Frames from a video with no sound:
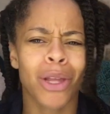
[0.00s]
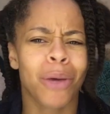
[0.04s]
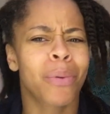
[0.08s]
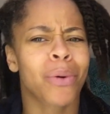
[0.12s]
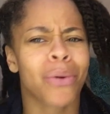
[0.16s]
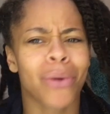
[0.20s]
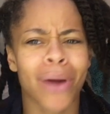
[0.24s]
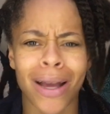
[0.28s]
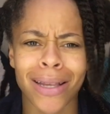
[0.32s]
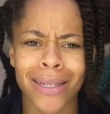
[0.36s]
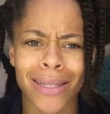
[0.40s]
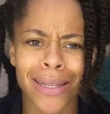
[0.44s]
low
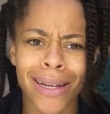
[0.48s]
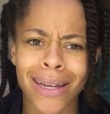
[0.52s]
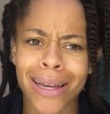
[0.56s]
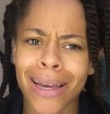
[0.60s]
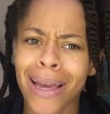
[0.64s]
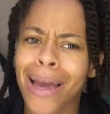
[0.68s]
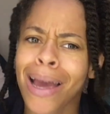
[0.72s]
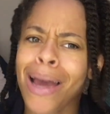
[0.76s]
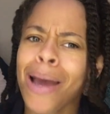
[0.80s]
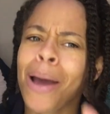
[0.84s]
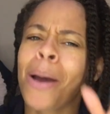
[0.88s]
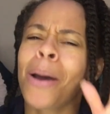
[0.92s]

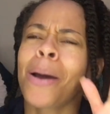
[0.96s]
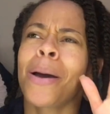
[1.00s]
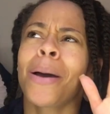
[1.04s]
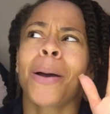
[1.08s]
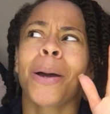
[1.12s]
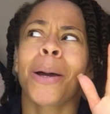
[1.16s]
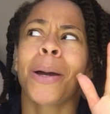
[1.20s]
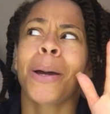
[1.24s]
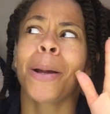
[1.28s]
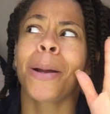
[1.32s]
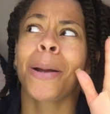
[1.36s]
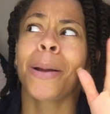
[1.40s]
porosity.
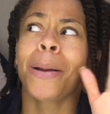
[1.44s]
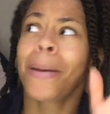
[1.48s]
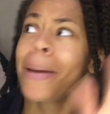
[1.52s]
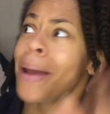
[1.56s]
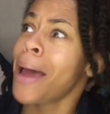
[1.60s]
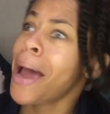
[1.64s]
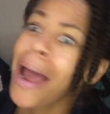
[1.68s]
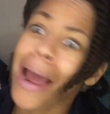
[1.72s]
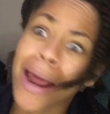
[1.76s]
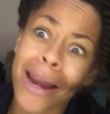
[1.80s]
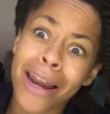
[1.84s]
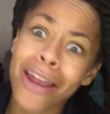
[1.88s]

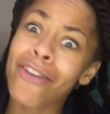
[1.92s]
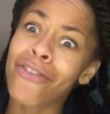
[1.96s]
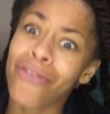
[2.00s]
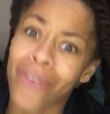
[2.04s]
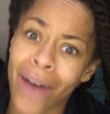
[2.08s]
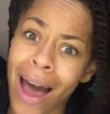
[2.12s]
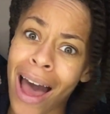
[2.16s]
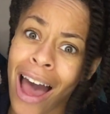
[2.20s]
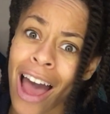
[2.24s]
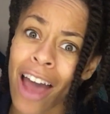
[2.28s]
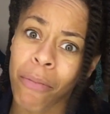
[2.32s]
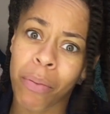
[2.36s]

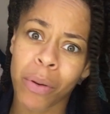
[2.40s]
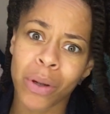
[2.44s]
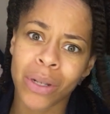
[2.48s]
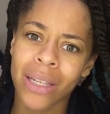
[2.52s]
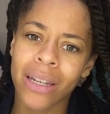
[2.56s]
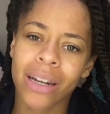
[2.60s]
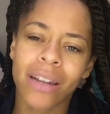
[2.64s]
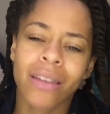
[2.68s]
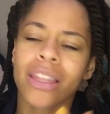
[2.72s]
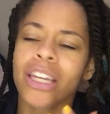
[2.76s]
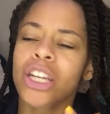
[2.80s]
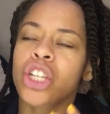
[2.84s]

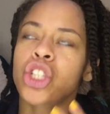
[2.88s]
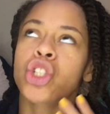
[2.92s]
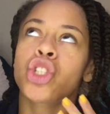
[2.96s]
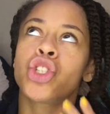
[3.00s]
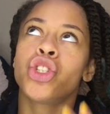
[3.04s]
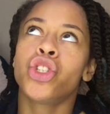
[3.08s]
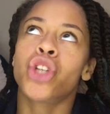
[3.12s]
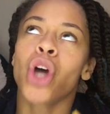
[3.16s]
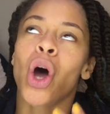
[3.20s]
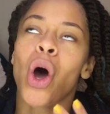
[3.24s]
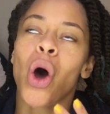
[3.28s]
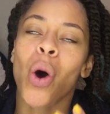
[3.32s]
95% of things
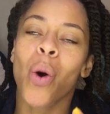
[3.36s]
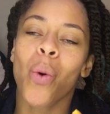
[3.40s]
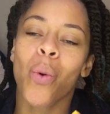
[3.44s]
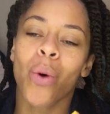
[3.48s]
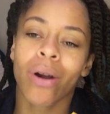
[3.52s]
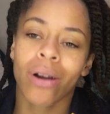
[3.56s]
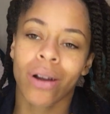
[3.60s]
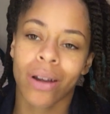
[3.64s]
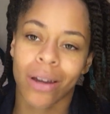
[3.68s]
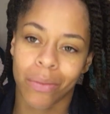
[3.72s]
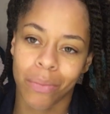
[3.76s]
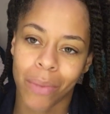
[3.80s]
don't
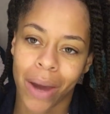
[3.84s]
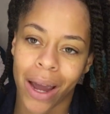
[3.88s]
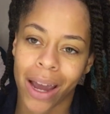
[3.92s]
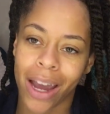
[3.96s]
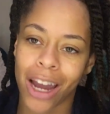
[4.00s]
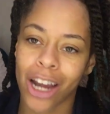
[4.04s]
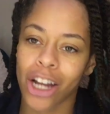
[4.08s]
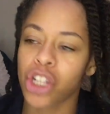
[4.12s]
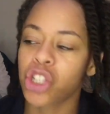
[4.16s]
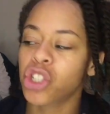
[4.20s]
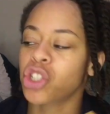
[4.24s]
work in my hair,